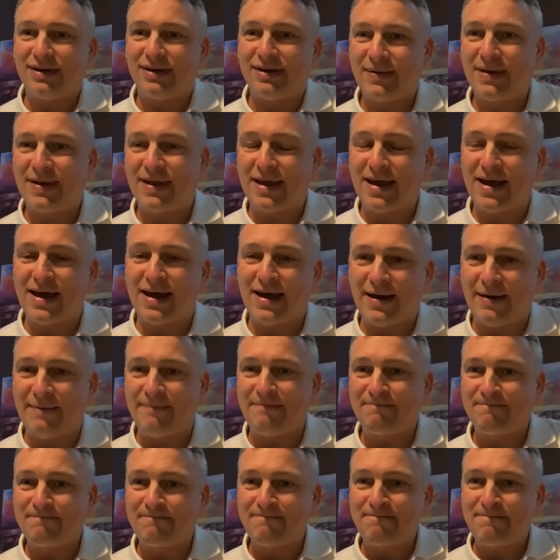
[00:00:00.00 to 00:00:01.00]
Yeah,
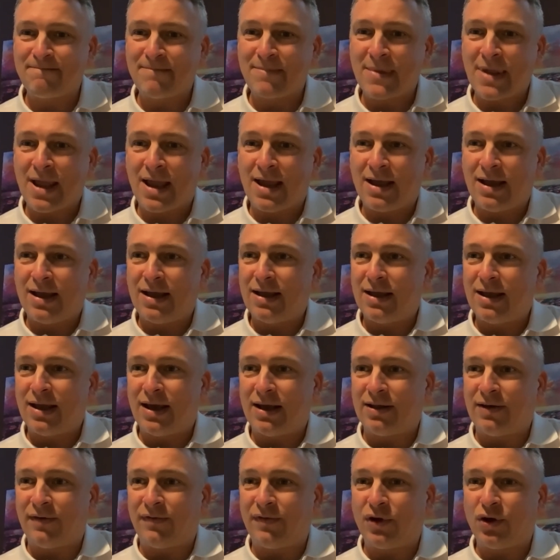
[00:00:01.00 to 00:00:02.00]

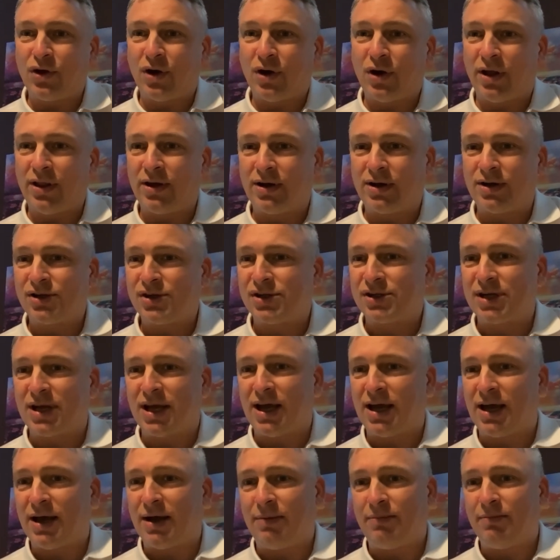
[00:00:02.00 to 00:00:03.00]
and a few others.
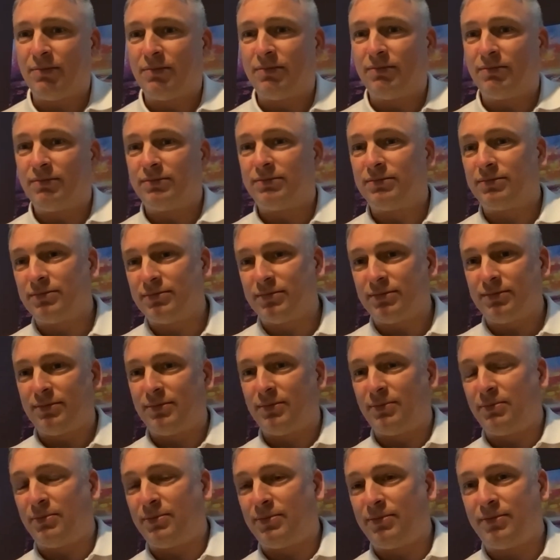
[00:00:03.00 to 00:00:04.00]

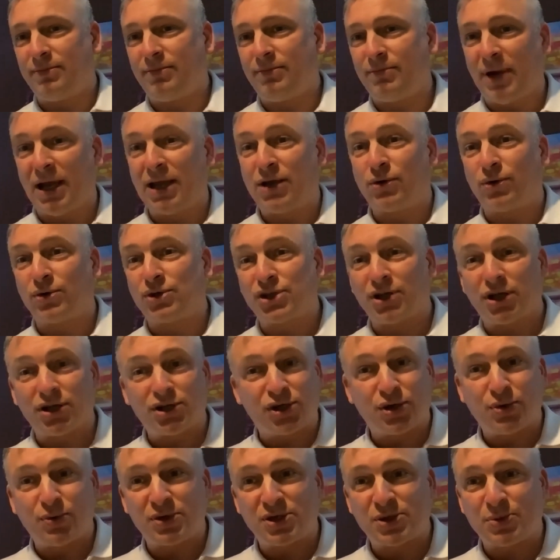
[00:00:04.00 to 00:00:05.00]
Michael Judge,
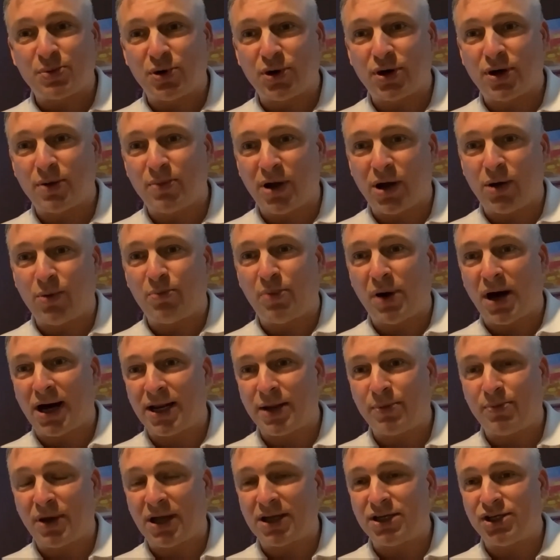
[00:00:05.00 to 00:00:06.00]
who we spoke about,
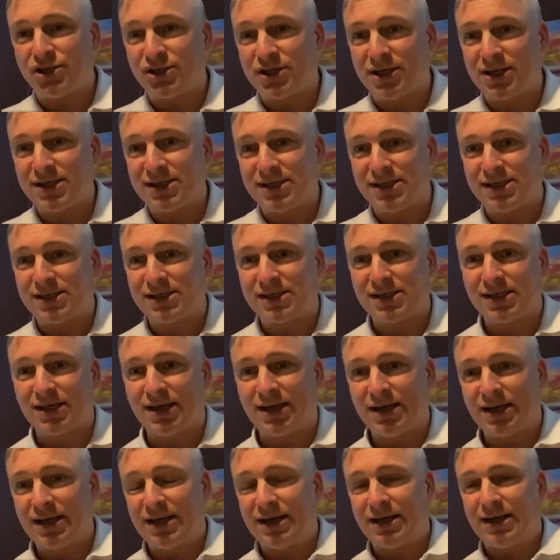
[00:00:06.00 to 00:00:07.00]
Barry Pinches,
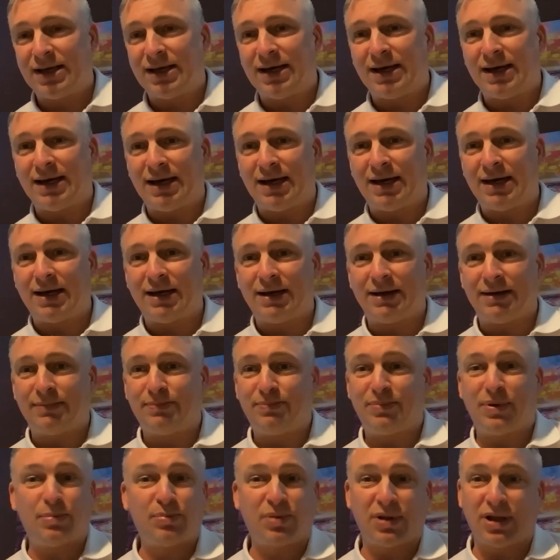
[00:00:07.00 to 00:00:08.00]

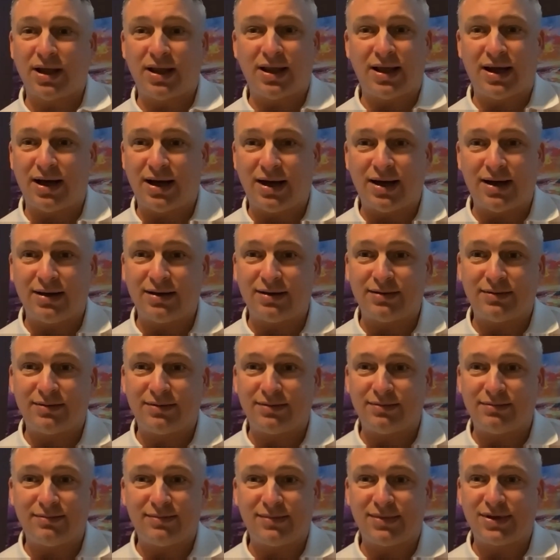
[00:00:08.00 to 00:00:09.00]
people like that.
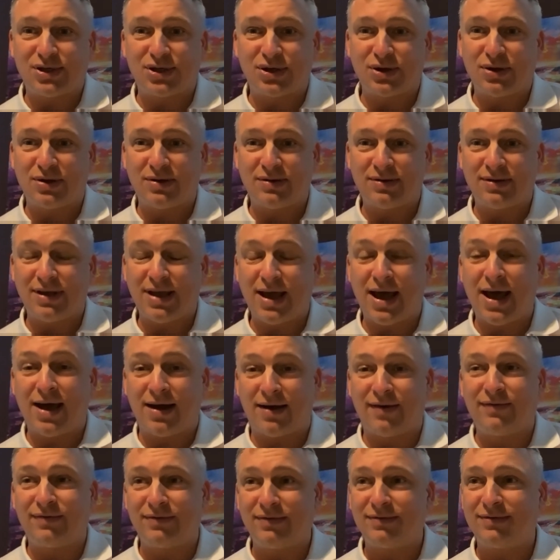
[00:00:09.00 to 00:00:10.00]
So
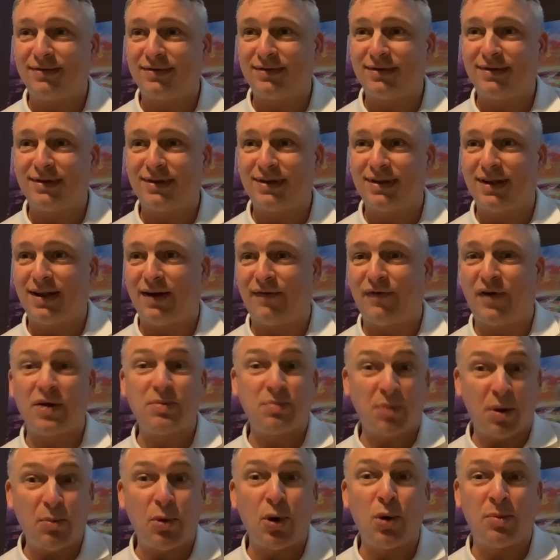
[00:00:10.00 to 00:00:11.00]
yeah, I've had
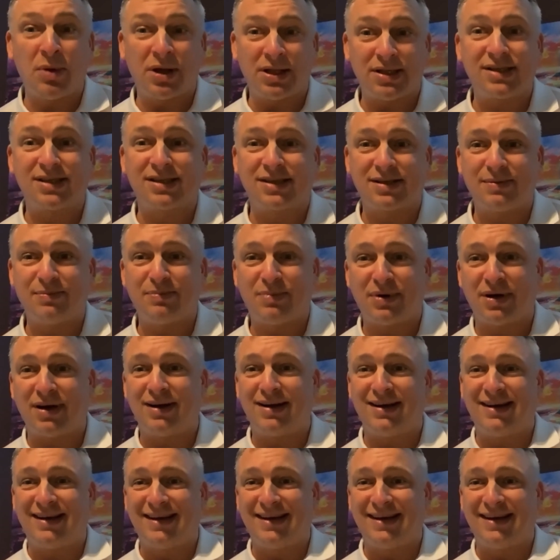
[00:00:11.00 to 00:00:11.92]
my moments, but